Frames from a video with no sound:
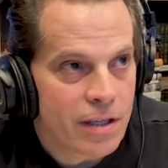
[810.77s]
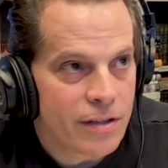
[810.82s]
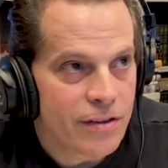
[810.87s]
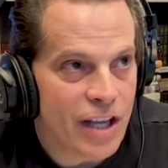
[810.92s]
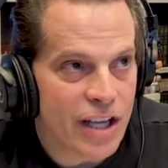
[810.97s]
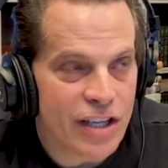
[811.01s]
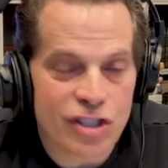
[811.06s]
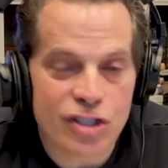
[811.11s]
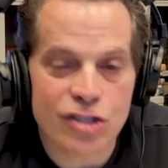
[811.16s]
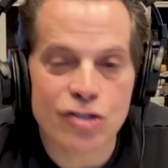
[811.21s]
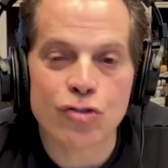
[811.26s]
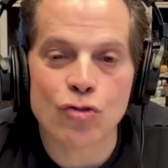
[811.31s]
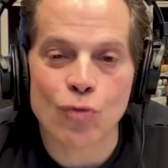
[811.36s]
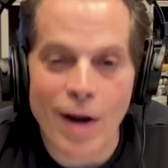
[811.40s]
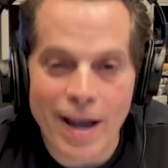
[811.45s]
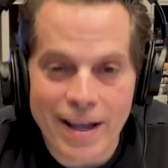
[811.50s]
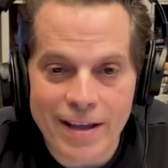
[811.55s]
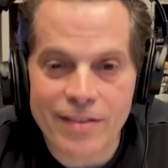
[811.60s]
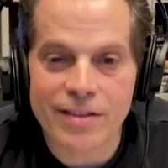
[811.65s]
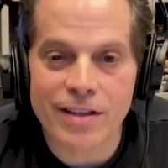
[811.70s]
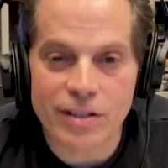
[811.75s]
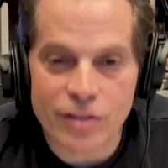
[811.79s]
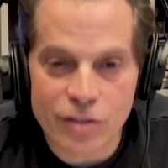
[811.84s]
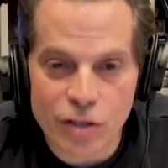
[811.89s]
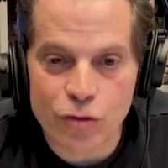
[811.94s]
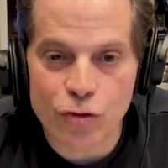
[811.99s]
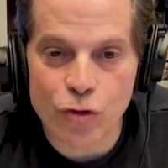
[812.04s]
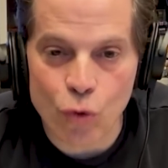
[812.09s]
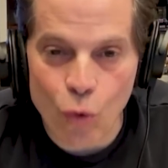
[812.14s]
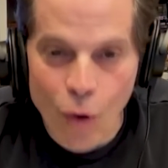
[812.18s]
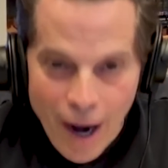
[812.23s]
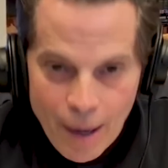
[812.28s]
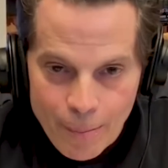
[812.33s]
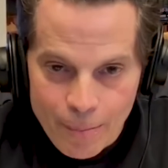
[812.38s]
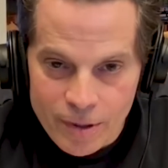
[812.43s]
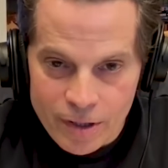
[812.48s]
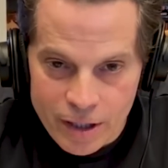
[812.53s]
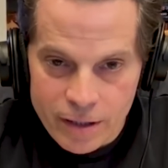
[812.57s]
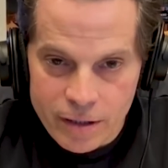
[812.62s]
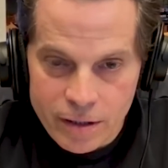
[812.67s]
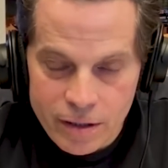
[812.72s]
They strengthened a
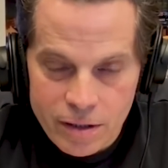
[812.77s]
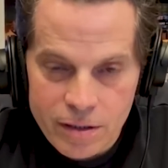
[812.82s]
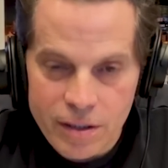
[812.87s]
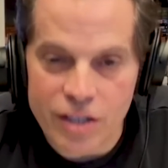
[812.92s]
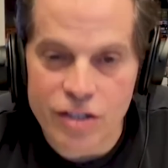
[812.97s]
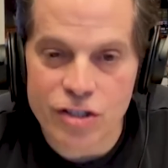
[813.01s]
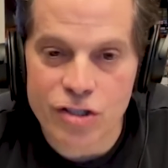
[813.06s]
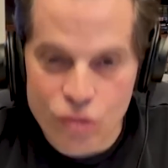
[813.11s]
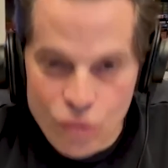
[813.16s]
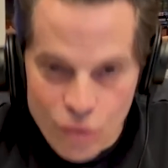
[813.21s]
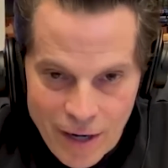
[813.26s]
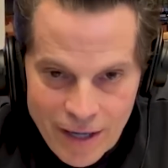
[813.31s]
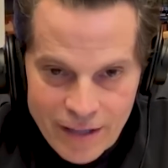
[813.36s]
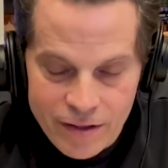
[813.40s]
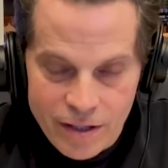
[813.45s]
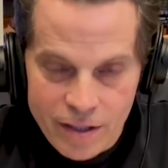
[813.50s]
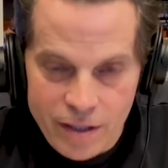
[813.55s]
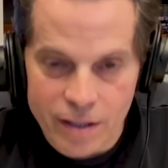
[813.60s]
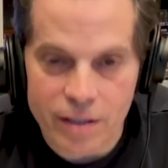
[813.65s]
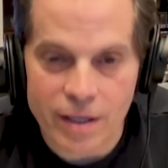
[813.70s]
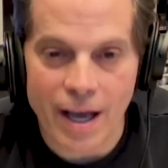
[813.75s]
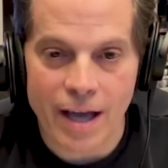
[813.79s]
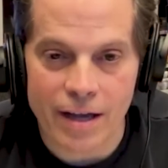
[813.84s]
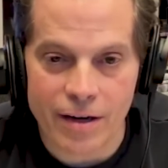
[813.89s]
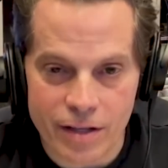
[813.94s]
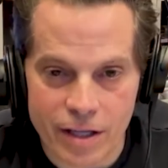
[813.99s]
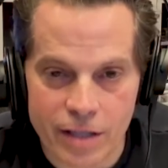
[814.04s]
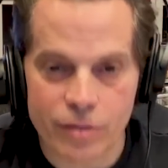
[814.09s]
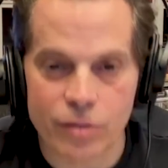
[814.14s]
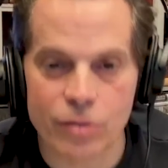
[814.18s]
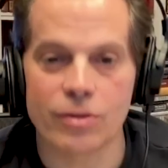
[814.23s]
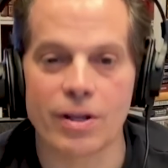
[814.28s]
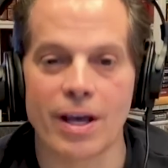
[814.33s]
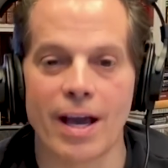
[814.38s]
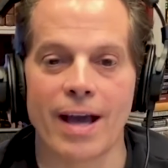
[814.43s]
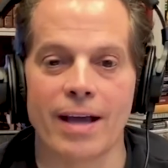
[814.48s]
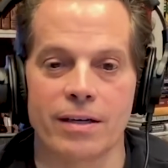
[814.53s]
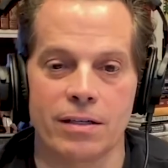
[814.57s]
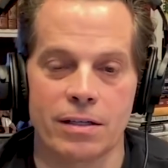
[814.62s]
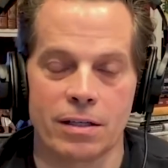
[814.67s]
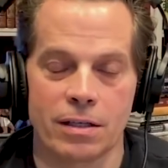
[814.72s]
duopoly. They strengthen it. How do they do
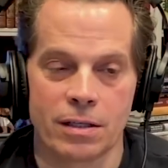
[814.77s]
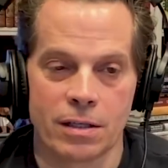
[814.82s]
that?